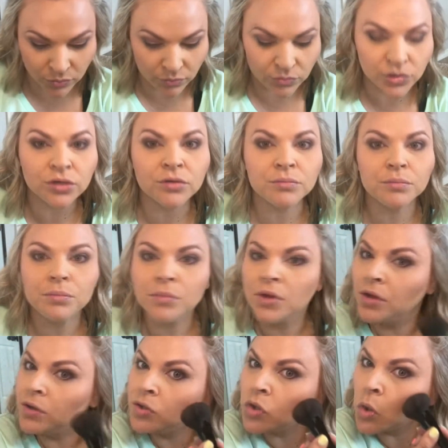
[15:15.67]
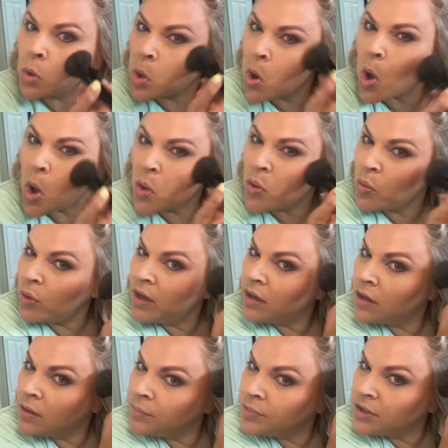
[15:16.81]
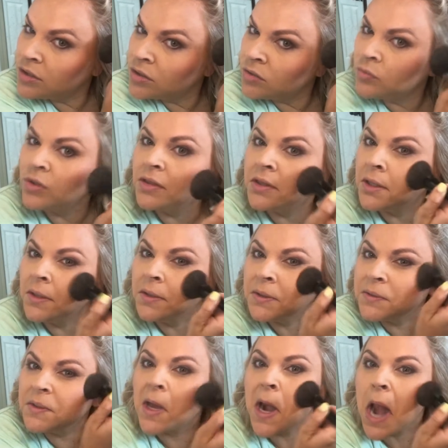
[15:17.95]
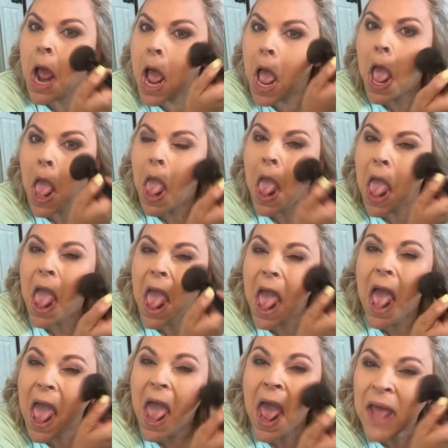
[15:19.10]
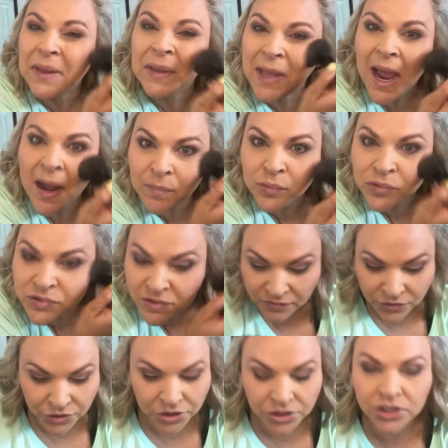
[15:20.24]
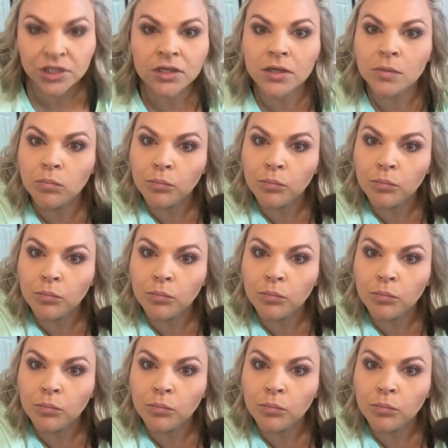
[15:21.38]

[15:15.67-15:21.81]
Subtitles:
you know. Don't go all the way up here with it, just kind of at the apples of your cheek.